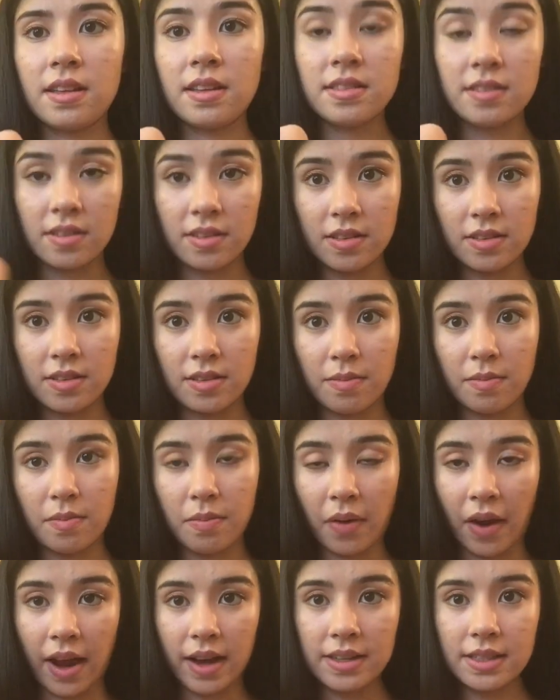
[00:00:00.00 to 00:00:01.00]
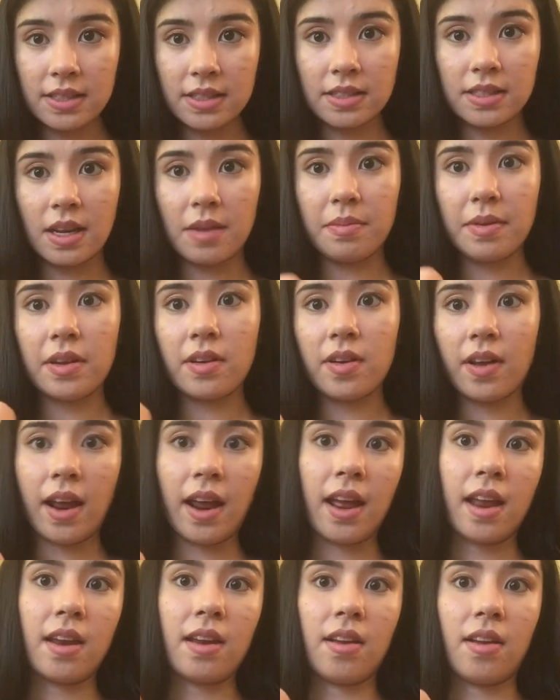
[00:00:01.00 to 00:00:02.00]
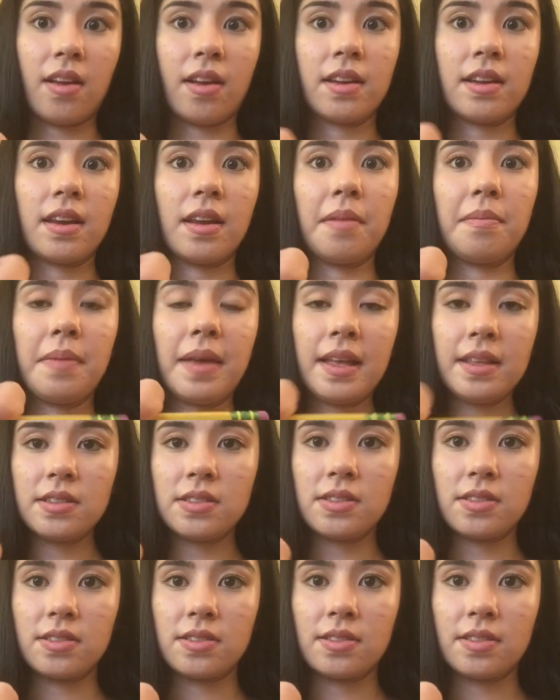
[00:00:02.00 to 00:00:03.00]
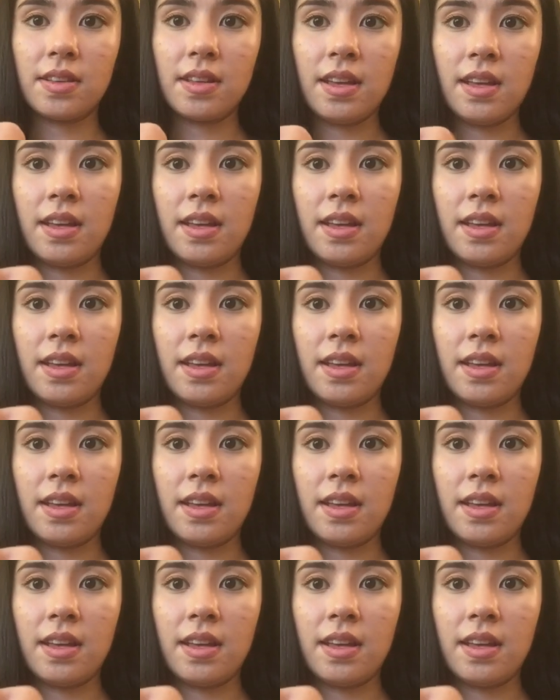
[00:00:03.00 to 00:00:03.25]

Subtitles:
So you should practice shaping your hand on a pencil